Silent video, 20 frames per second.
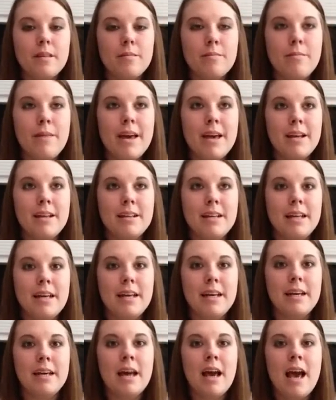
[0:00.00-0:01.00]

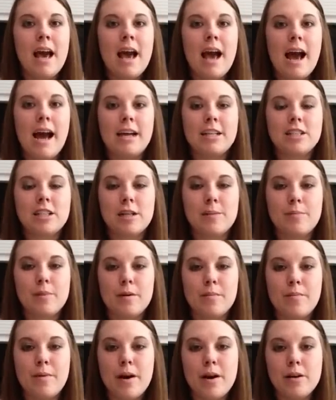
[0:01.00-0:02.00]
Mandy actually
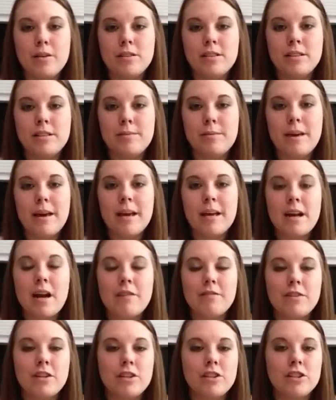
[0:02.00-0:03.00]
proposed to me in our
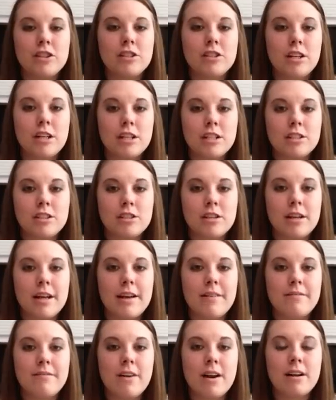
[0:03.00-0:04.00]
future nursery
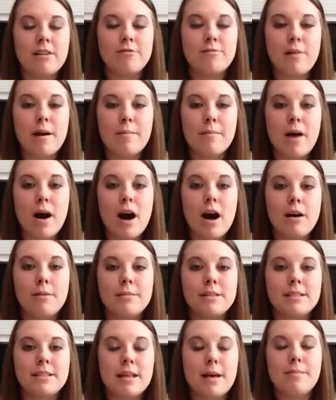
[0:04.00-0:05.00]
in front of my mom
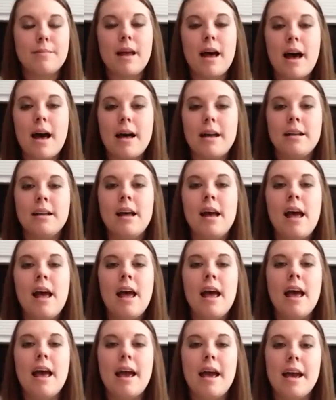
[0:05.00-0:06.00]
and stepdad
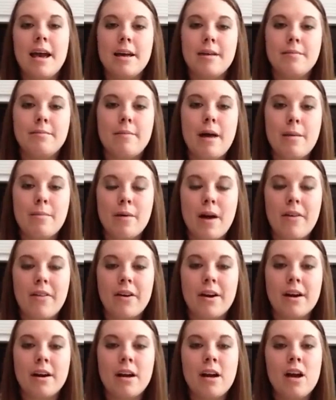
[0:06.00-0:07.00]
and my
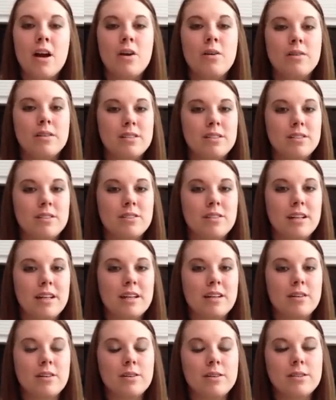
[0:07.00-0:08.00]
brother, which was really
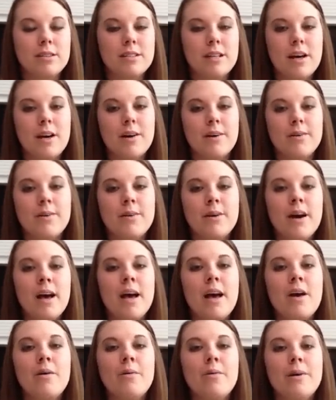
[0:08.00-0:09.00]
cool. So
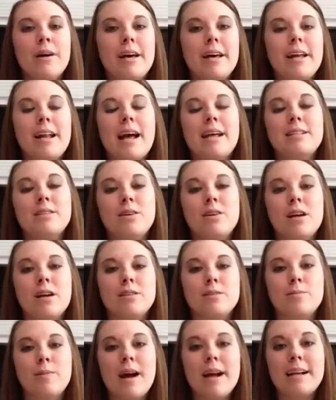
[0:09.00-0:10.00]
when I told her I
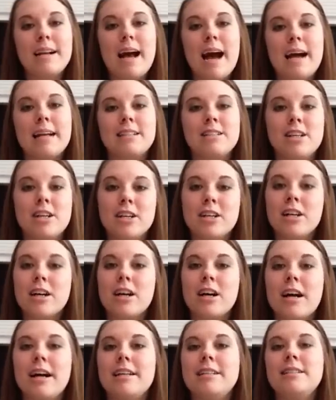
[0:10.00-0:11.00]
was pregnant, I took
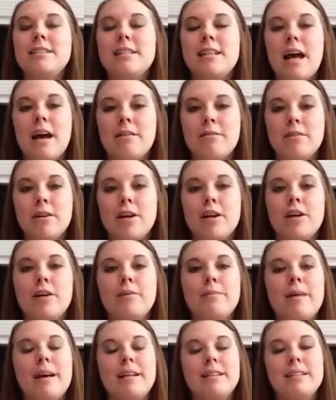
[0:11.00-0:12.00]
her into that
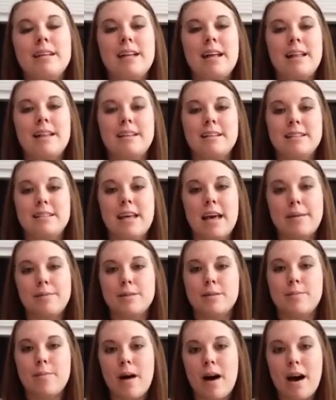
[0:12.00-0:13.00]
room and did it in the same
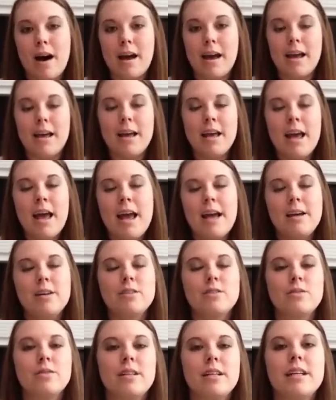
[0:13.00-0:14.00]
spot. It
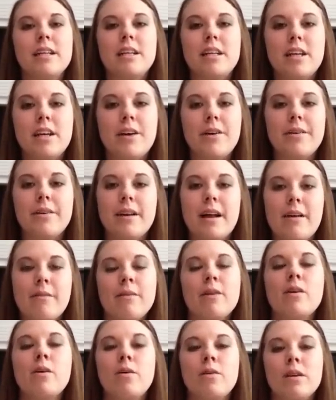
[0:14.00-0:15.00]
was really cute, and I
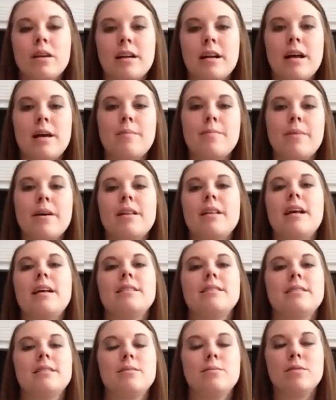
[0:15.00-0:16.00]
recorded it, but
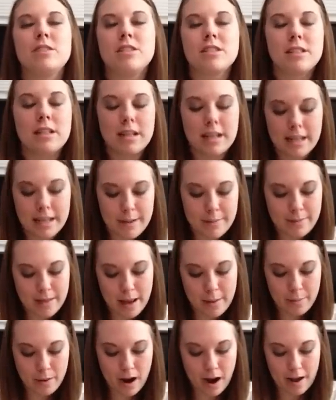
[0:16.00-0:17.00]
that we're just gonna keep
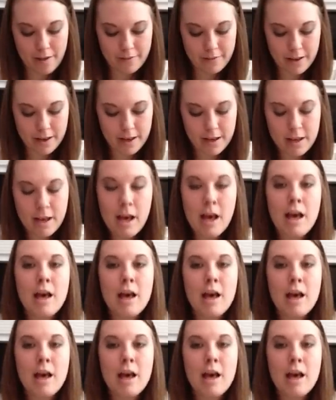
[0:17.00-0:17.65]
that private.